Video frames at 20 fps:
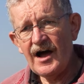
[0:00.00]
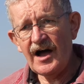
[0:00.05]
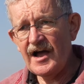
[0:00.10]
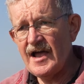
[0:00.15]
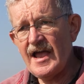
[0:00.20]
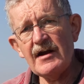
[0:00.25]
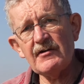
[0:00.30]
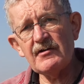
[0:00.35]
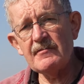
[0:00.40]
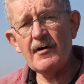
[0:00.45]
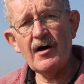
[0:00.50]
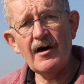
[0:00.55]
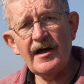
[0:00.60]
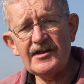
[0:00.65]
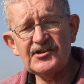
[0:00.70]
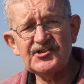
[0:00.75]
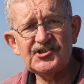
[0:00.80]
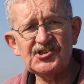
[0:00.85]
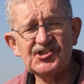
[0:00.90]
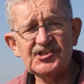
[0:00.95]
Uh, here am
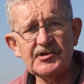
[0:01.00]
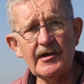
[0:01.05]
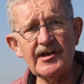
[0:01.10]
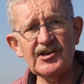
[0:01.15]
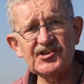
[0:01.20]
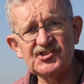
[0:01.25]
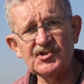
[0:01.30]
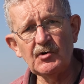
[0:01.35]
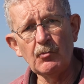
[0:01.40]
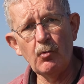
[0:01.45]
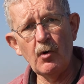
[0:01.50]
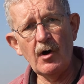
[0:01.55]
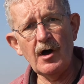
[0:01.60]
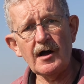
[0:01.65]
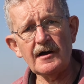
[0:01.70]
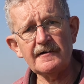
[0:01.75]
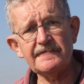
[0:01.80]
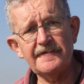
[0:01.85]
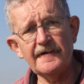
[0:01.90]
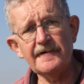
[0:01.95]
I just doing some
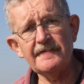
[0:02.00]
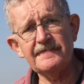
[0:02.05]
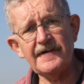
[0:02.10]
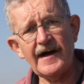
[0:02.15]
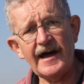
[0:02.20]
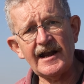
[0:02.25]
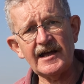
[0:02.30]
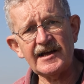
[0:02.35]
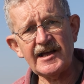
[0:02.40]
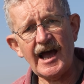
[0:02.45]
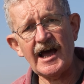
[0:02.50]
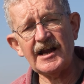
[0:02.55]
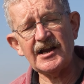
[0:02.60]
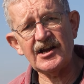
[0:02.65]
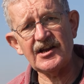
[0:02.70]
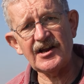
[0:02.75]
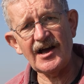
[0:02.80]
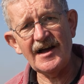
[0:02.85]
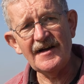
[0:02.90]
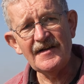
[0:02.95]
work for Valour
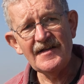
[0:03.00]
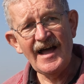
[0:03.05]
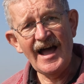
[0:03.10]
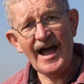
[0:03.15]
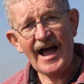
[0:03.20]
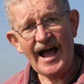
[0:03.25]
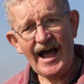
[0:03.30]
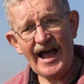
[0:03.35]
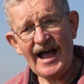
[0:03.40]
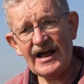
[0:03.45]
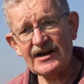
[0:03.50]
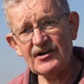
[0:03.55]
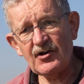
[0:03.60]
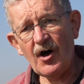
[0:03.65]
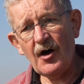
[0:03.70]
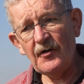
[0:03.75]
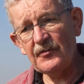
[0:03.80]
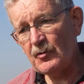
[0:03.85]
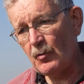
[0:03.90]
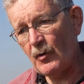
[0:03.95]
Canada and
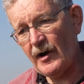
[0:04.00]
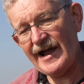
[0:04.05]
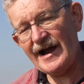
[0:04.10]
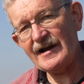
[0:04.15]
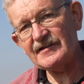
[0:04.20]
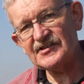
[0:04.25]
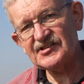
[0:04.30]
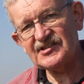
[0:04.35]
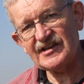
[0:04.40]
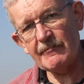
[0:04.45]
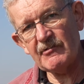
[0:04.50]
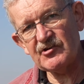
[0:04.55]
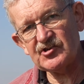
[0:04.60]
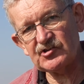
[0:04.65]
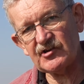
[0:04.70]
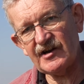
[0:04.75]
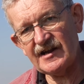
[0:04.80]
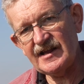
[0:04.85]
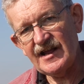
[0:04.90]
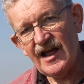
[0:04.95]
on the way out the
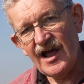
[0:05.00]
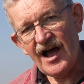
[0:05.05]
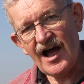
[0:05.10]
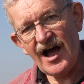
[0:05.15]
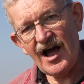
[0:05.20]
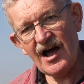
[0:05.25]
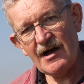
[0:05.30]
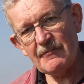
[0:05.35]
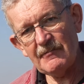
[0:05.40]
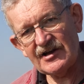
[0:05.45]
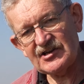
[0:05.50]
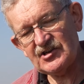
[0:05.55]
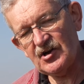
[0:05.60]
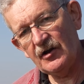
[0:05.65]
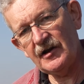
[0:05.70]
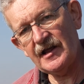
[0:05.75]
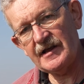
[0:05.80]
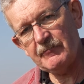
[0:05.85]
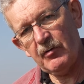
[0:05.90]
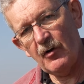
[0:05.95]
cemetery uh, my
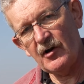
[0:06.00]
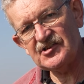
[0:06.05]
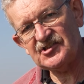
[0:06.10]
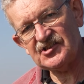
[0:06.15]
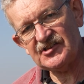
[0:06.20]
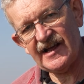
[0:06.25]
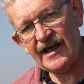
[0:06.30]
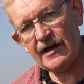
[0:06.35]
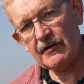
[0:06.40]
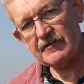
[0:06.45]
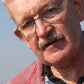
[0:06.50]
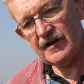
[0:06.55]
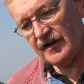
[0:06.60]
colleague pointed out